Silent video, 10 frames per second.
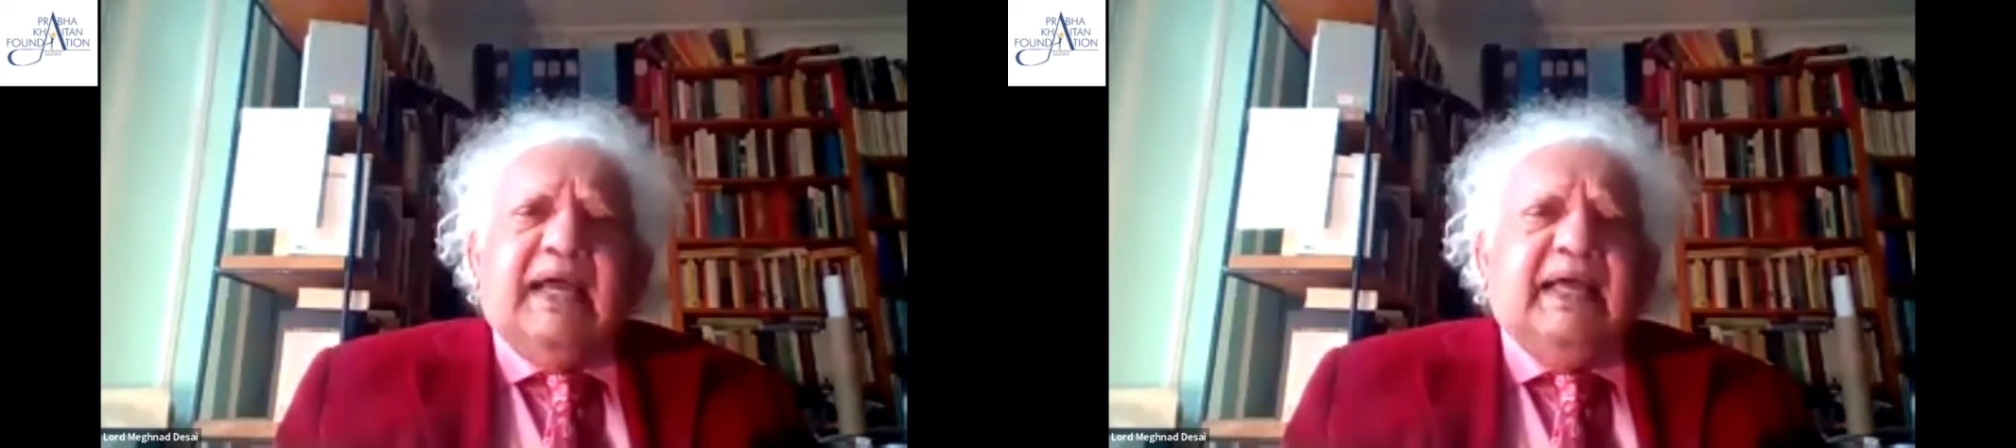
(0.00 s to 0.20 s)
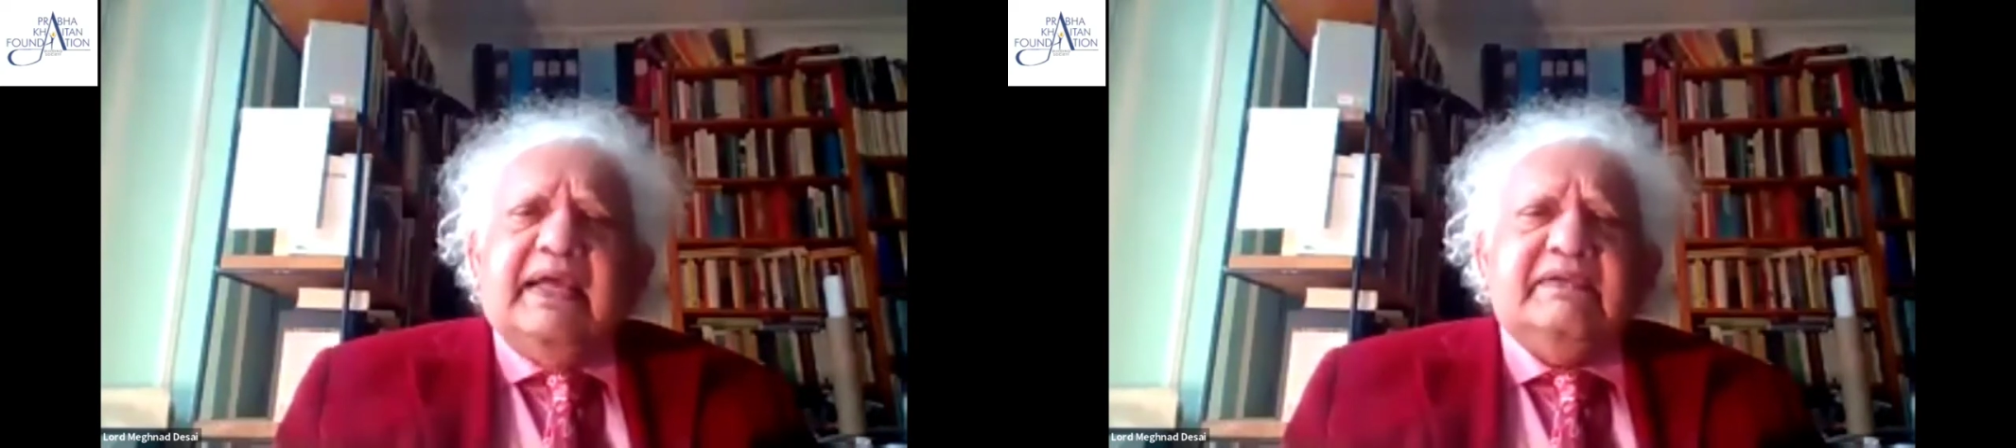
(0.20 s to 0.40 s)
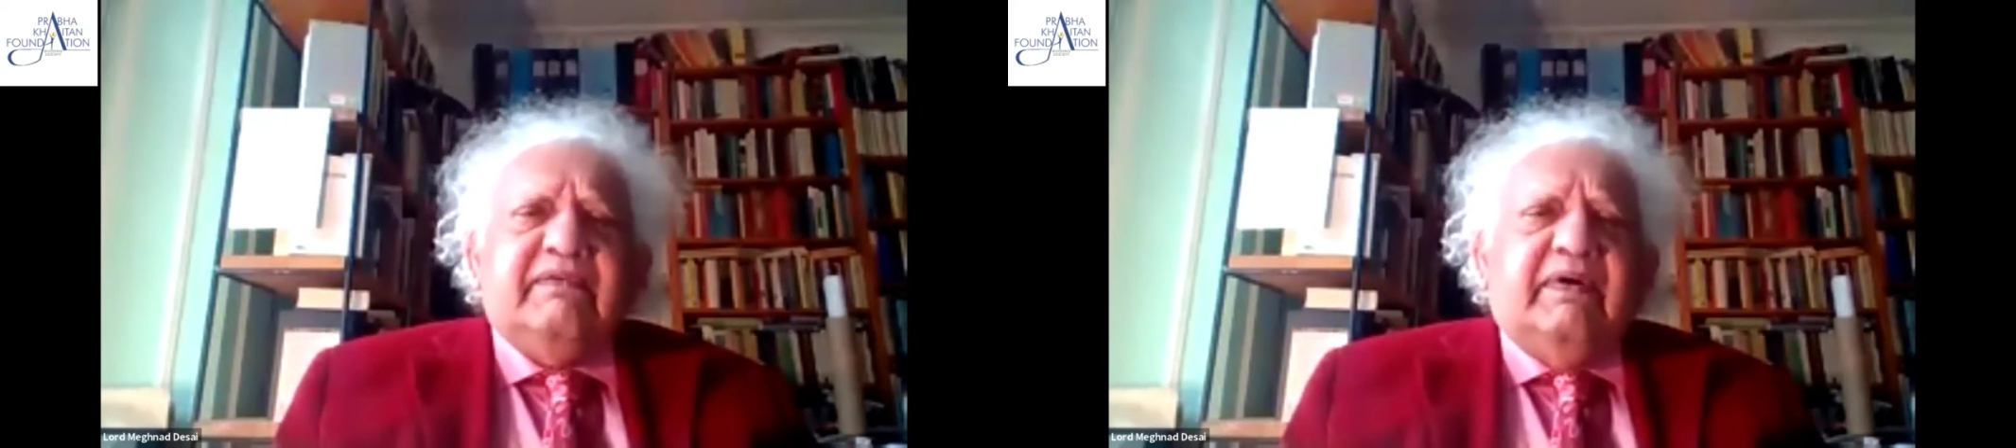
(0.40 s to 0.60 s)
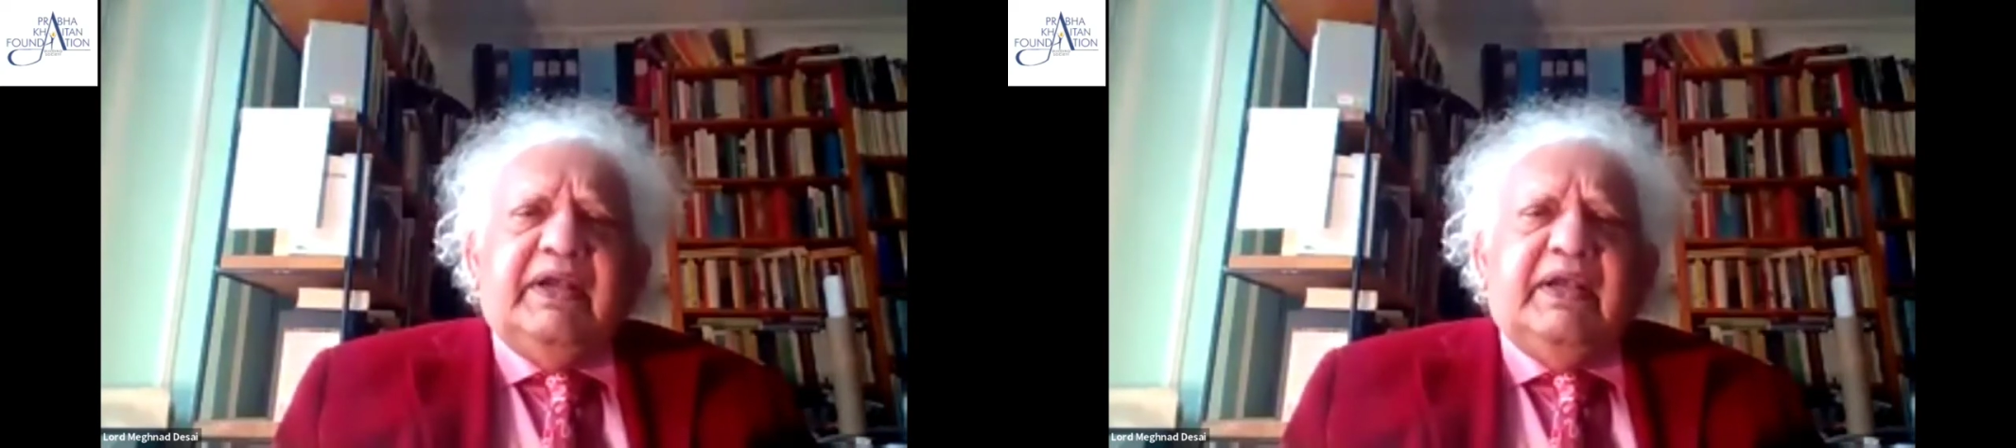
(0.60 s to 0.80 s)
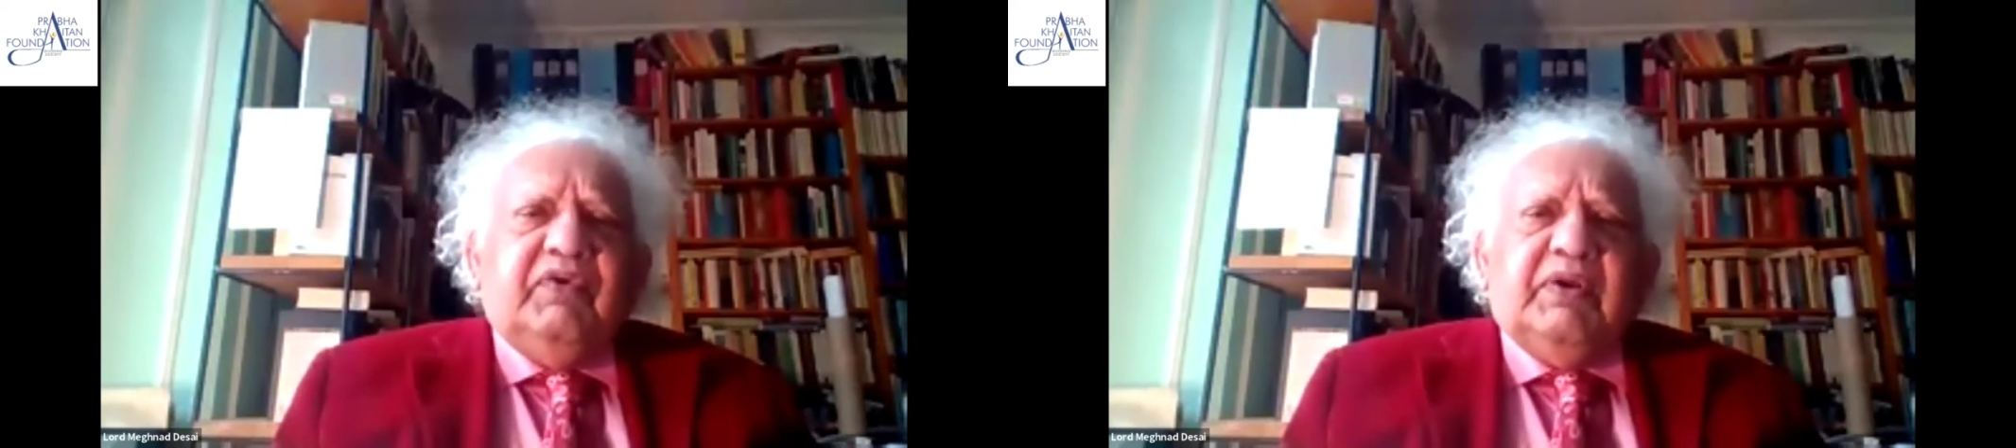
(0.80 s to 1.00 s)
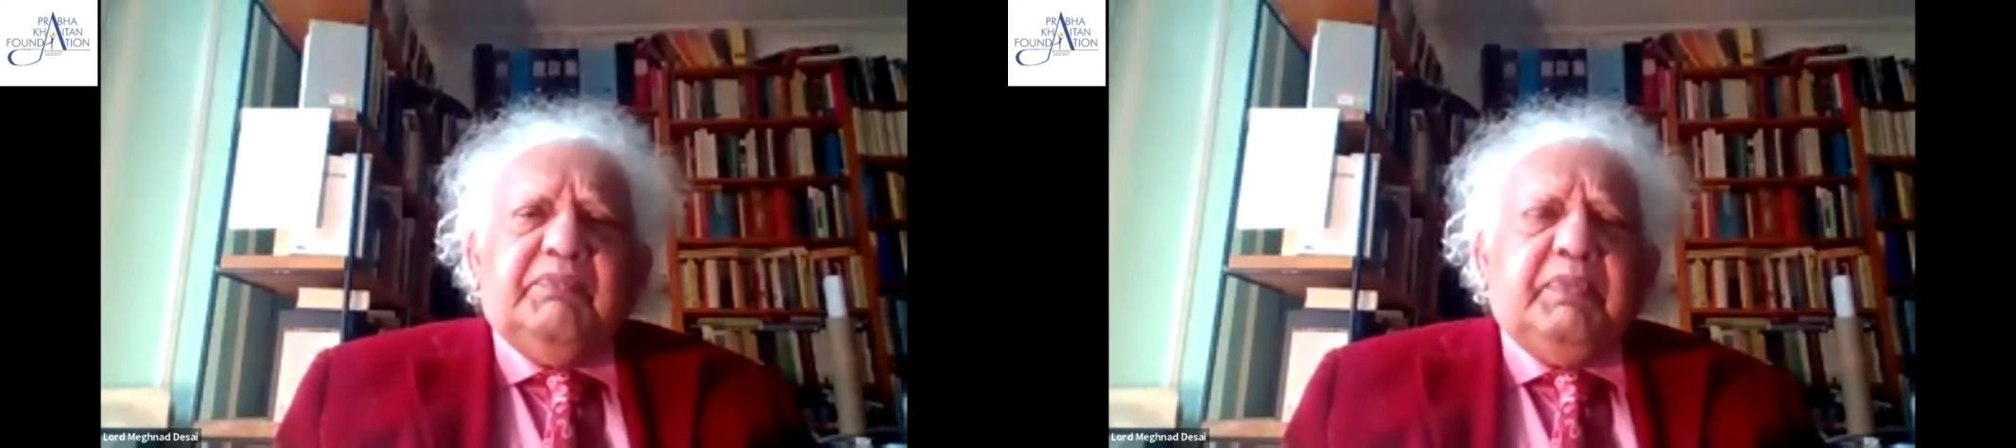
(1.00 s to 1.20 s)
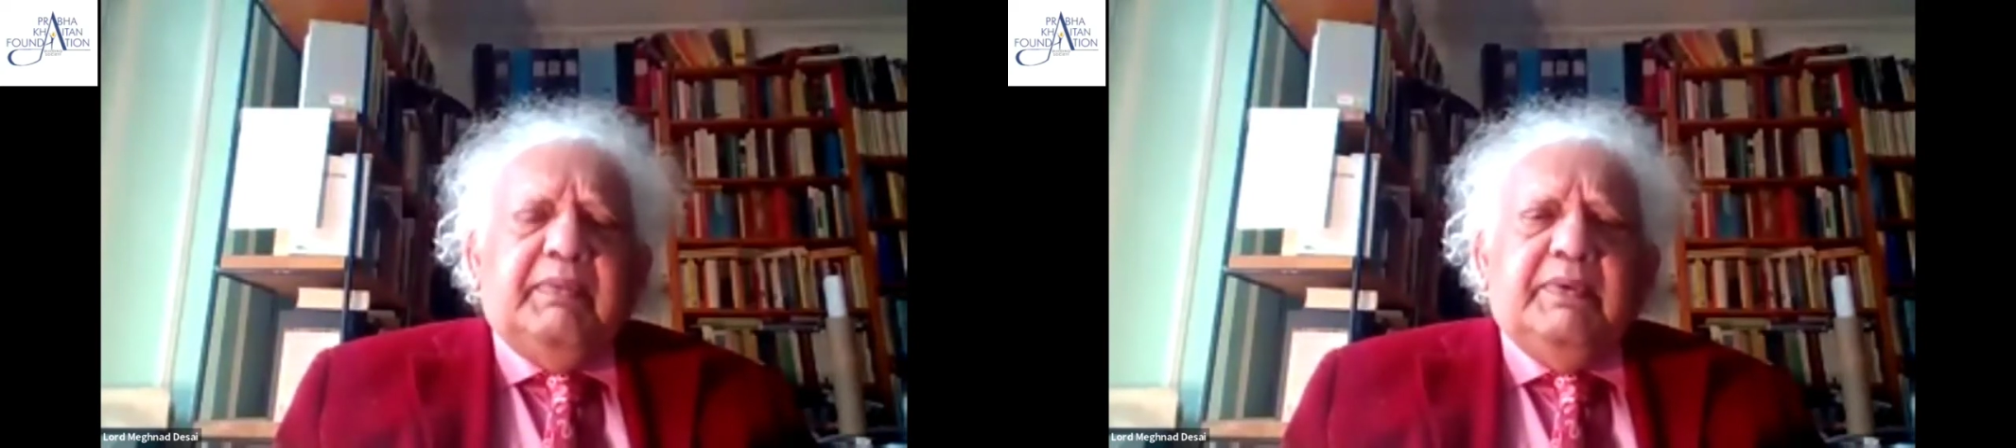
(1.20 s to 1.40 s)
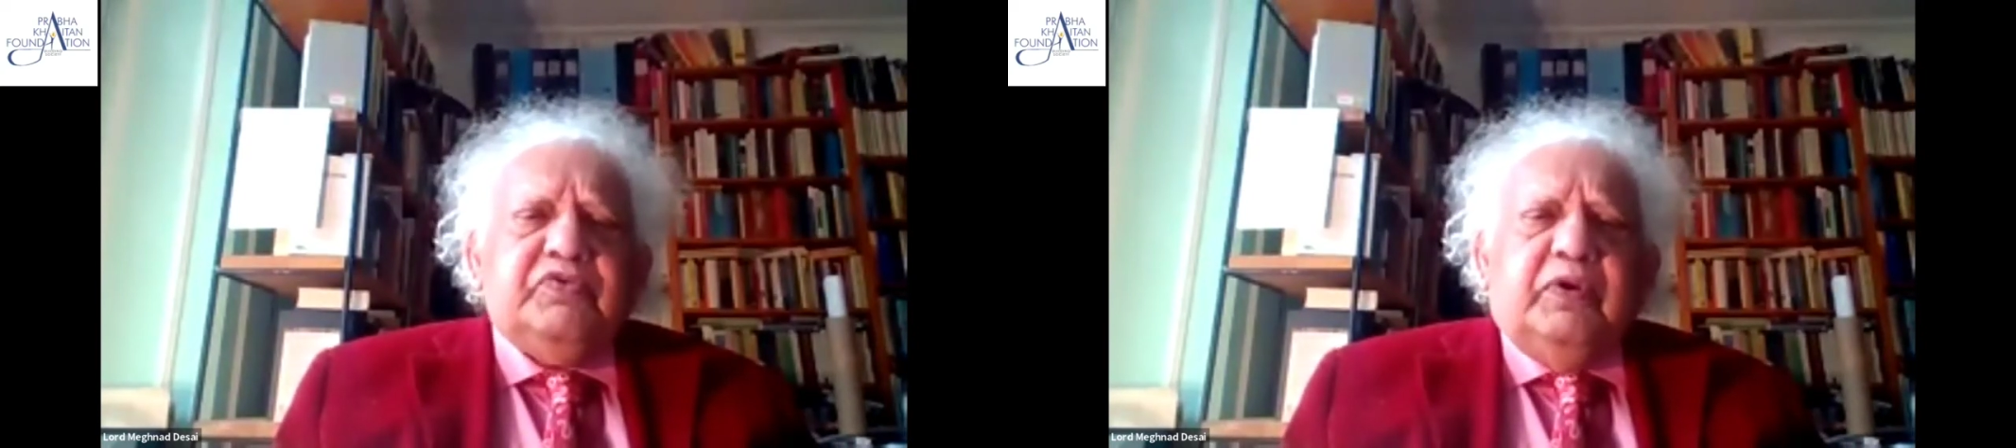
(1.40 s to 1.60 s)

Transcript: it's a very difficult problem to